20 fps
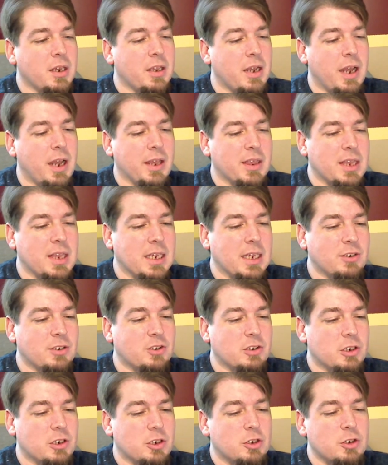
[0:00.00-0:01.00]
I think
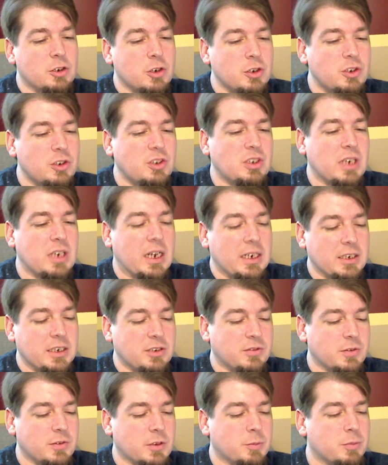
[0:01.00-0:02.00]
it's good size
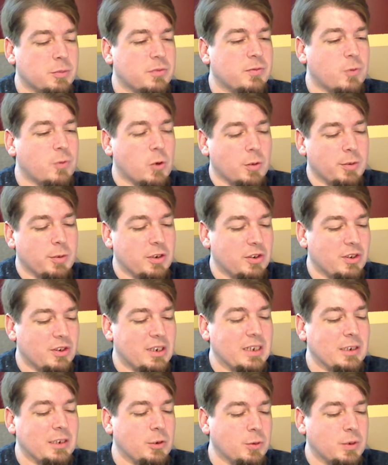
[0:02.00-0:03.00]
for the performance
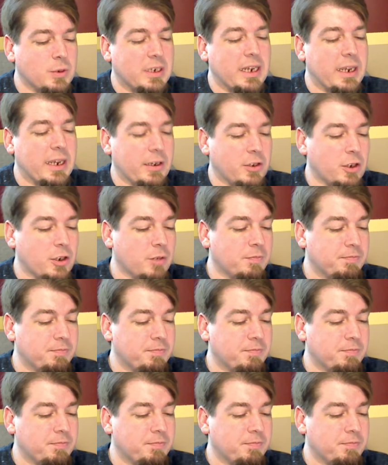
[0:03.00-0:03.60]
that you get.